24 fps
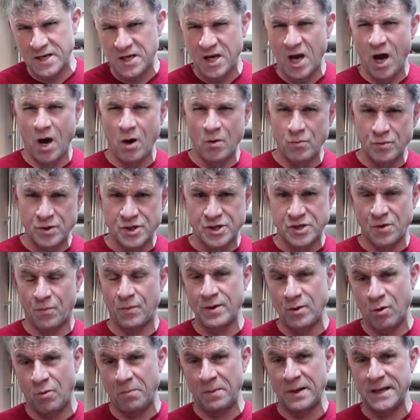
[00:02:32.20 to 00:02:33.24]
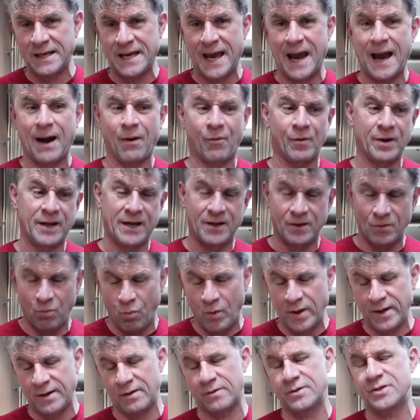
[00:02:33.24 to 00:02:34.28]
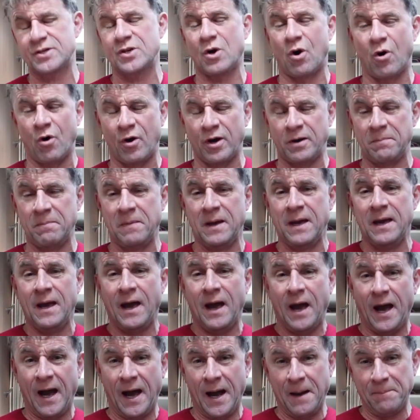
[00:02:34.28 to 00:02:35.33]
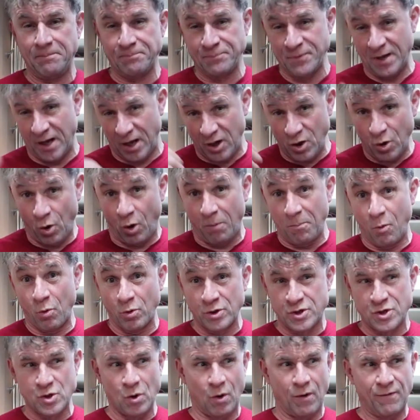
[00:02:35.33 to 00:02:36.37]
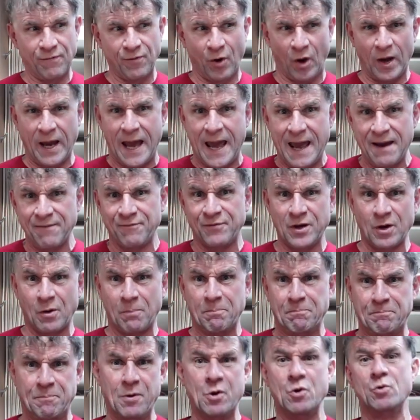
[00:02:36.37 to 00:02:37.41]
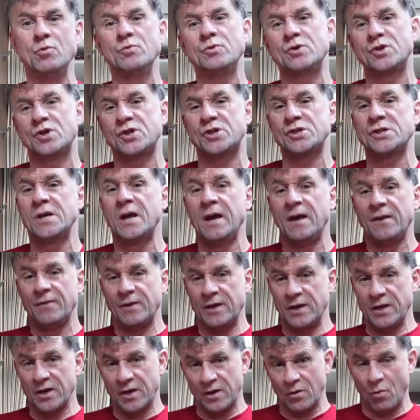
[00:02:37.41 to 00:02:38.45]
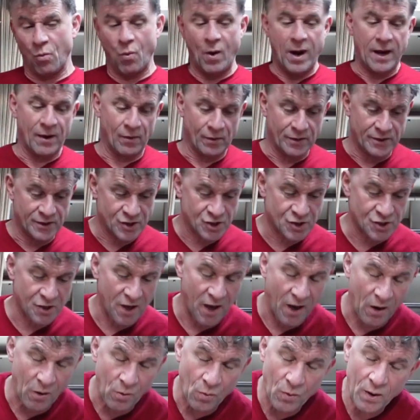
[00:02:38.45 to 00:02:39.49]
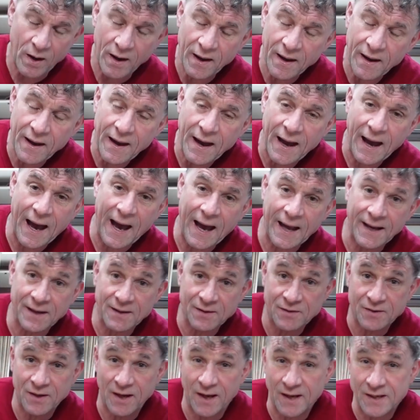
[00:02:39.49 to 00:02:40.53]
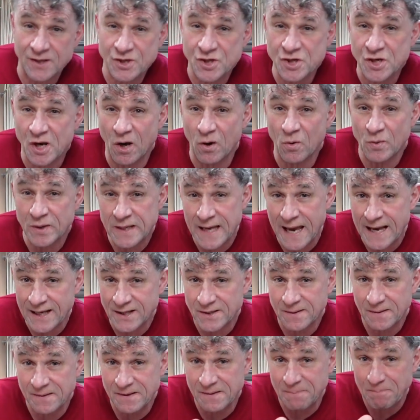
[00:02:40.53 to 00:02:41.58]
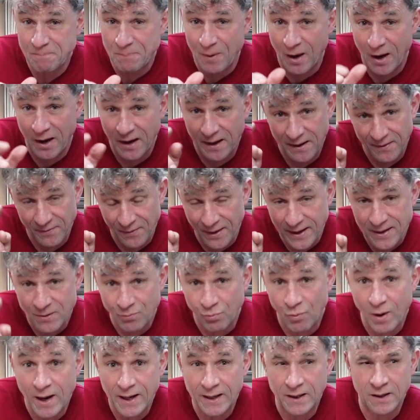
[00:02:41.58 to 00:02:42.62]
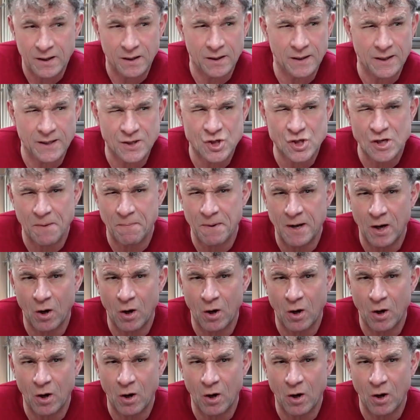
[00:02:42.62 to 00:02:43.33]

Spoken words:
coats that we normally carry in the winter time, a lot more sort of like heavier boots that you're going to wear in the snow, and so yeah, but they reckon it's something